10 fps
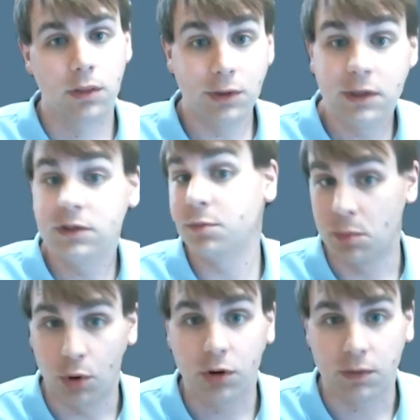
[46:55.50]
there needs to be
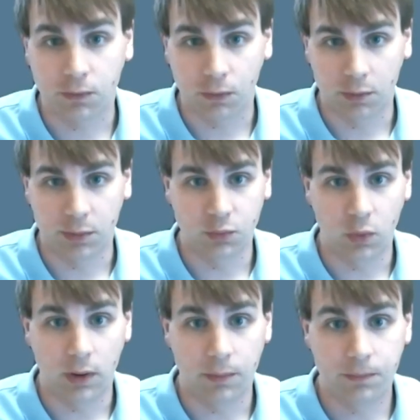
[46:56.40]
a market for them as
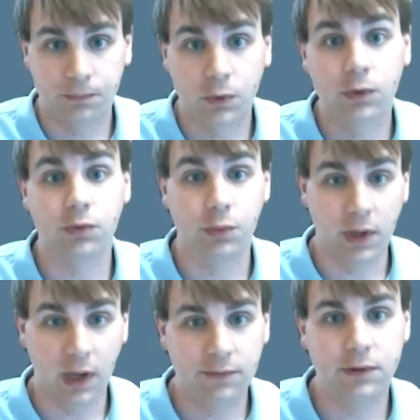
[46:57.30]
well. So
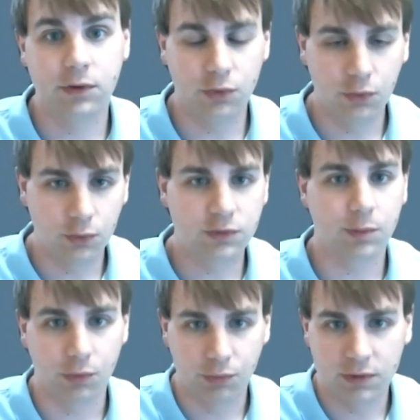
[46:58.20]
we have to do
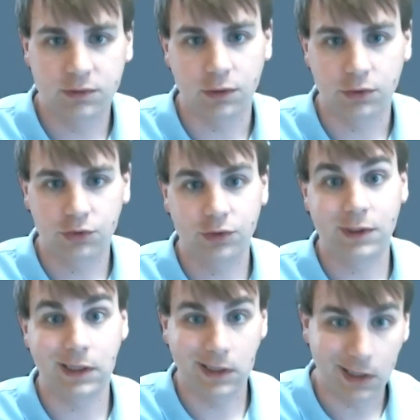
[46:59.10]
some of the research
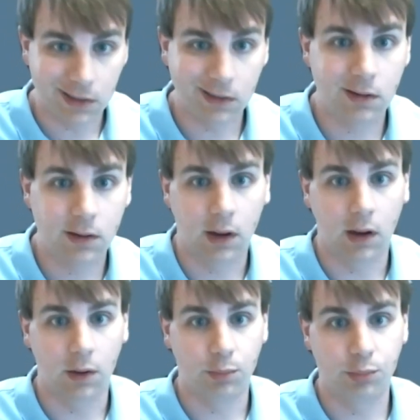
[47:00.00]
to get
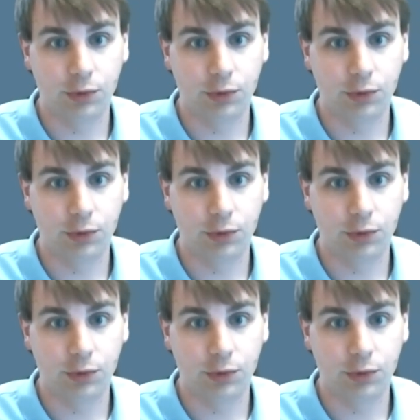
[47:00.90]
um,